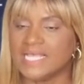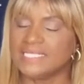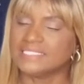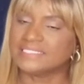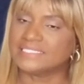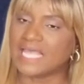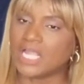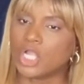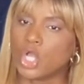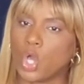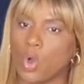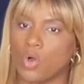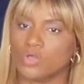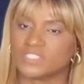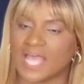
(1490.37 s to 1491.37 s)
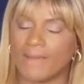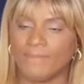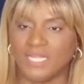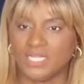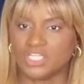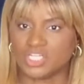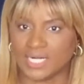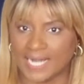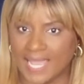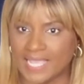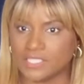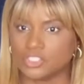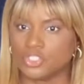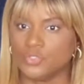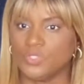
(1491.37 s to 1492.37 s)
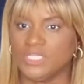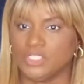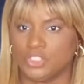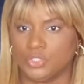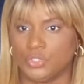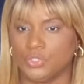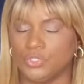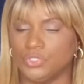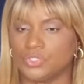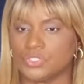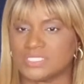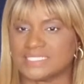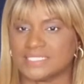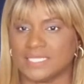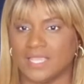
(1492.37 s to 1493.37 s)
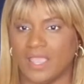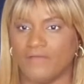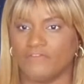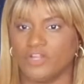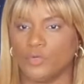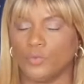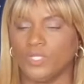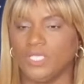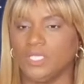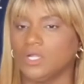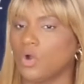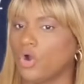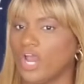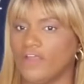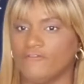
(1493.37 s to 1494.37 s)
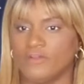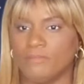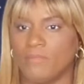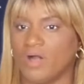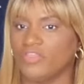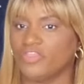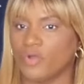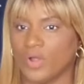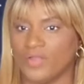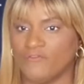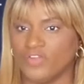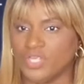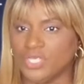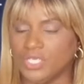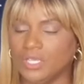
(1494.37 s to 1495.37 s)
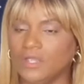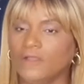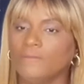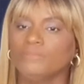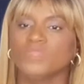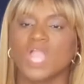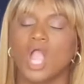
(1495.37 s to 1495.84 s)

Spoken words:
Set goals how many clients you need to see every week or every month or every year.